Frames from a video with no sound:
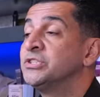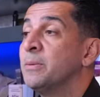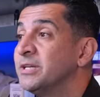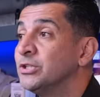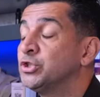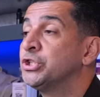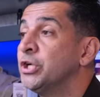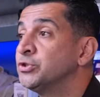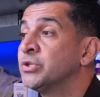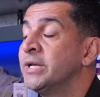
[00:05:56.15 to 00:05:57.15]
some of the
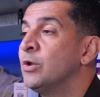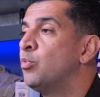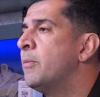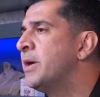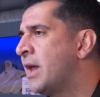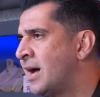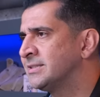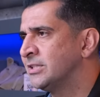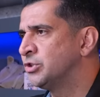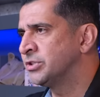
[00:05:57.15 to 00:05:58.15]
children and women
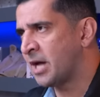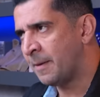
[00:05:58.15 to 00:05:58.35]
hostages